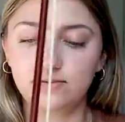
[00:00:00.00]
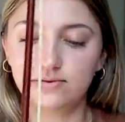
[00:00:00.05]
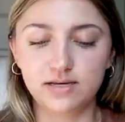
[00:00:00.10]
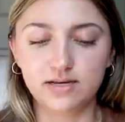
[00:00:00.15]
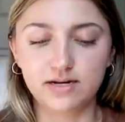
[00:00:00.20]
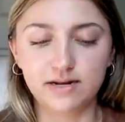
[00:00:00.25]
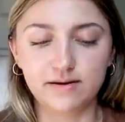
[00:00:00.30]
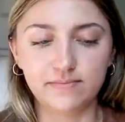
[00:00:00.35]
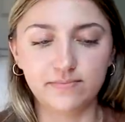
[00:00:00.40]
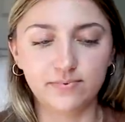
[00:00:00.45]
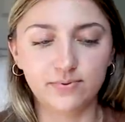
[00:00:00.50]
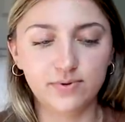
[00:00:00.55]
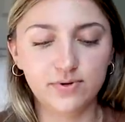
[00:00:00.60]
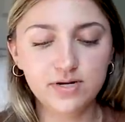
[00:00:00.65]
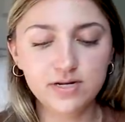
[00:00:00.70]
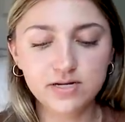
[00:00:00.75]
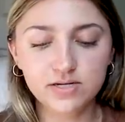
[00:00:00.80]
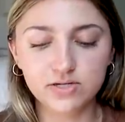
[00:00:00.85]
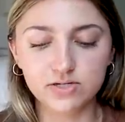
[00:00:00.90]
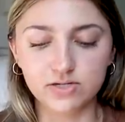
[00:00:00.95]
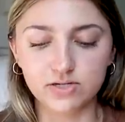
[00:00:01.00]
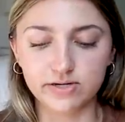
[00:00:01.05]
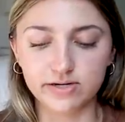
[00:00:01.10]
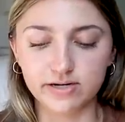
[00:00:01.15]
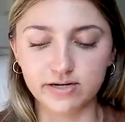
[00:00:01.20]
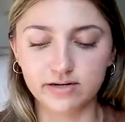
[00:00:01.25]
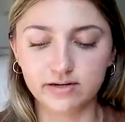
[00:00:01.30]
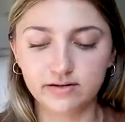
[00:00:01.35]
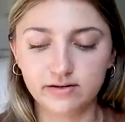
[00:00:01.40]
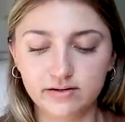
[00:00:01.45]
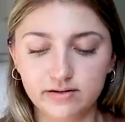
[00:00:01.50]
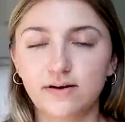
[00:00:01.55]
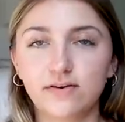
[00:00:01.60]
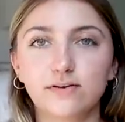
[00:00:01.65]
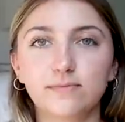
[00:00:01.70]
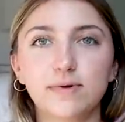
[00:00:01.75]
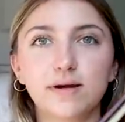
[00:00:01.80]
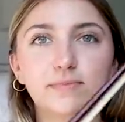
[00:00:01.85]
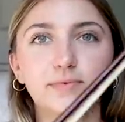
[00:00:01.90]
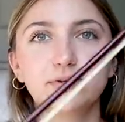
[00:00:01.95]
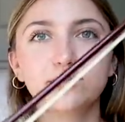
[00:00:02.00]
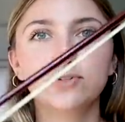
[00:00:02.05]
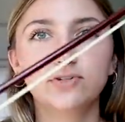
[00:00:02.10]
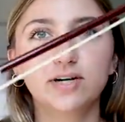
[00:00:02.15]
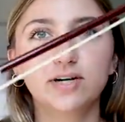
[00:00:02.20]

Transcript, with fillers: And I'm pretty sure, if I remember